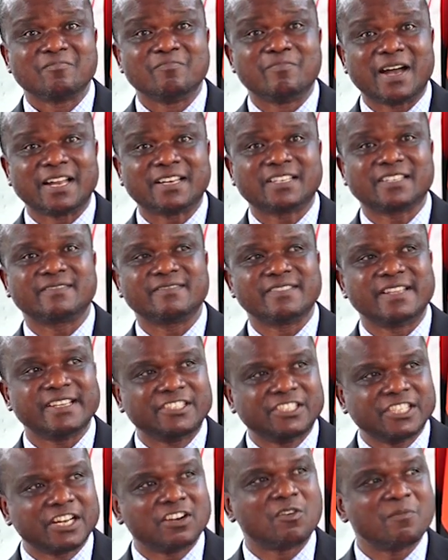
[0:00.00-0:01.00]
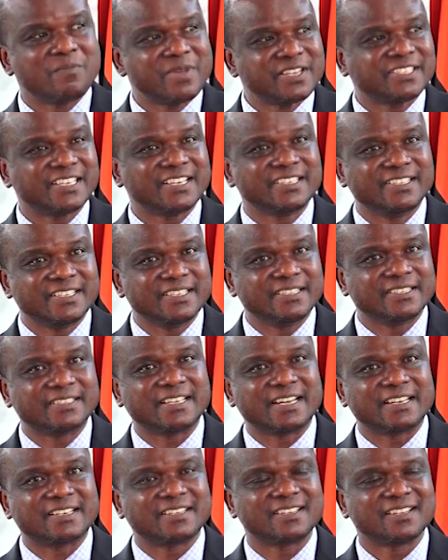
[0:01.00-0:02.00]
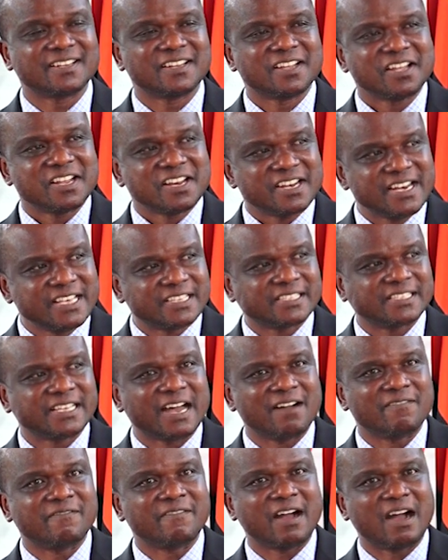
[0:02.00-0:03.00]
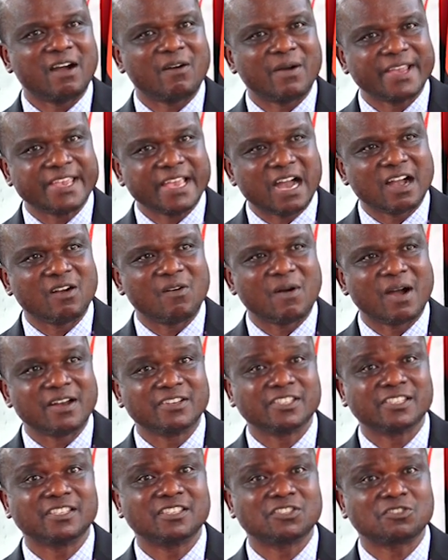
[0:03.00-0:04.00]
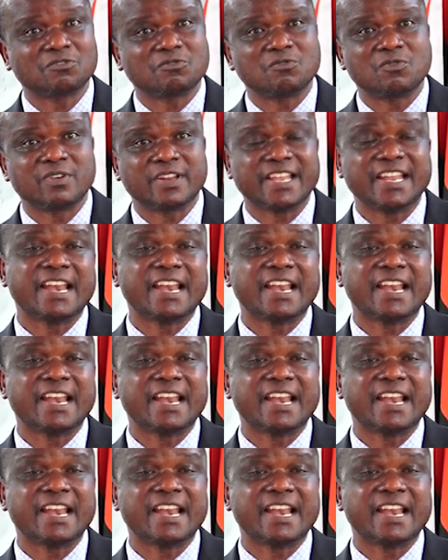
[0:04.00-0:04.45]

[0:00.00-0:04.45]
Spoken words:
but the general message is that let's have our young ones in school.